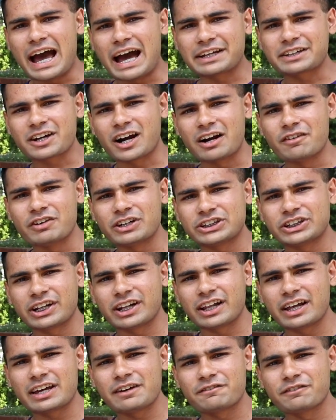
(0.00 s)
at Car Vision
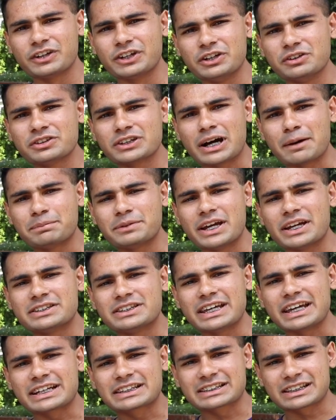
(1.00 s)
LA for news
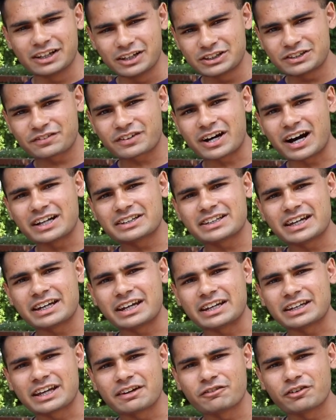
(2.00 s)
updates, exclusive
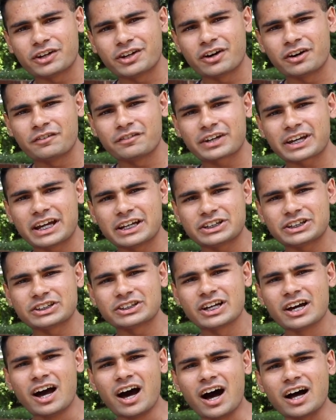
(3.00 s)
content, and giveaway
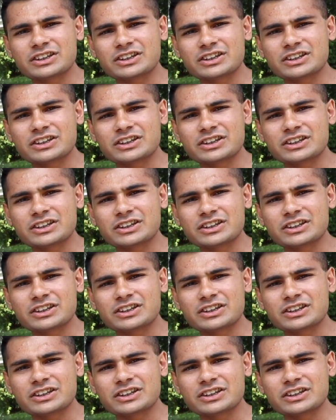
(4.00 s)
notifications.